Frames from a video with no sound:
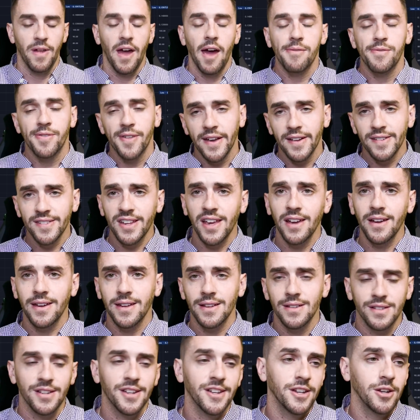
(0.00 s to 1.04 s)
If things can
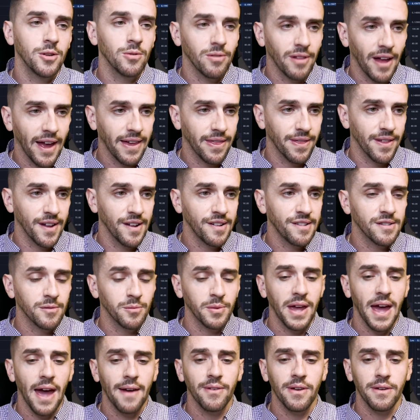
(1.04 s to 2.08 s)
continue like this and
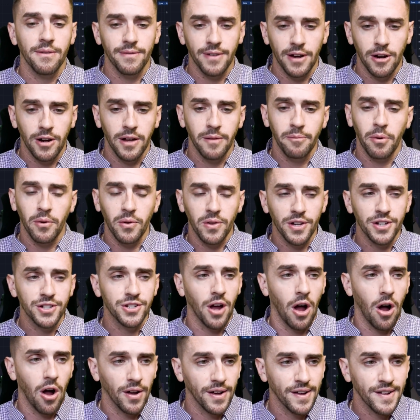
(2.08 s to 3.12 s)
we have a very bullish
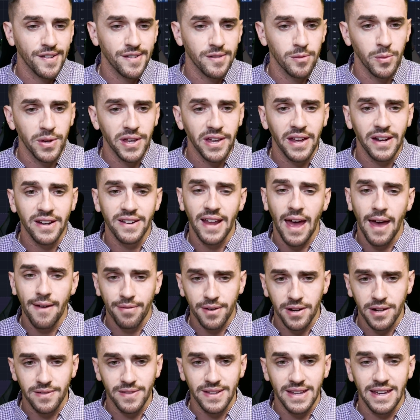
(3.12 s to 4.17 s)
August, we can
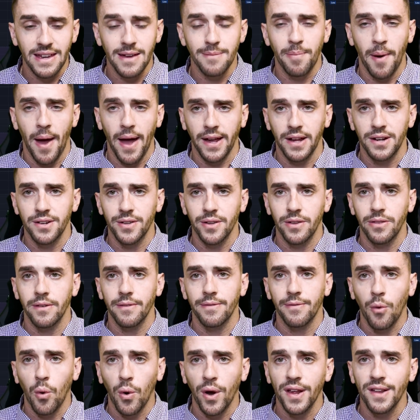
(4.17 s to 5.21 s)
definitely get back into the
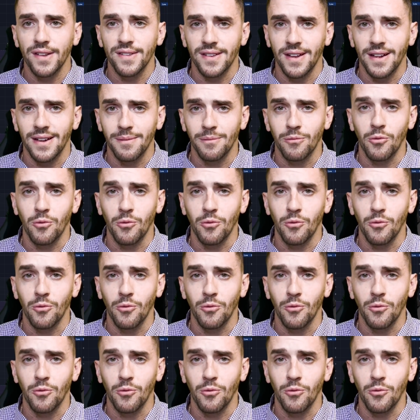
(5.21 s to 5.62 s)
40 cent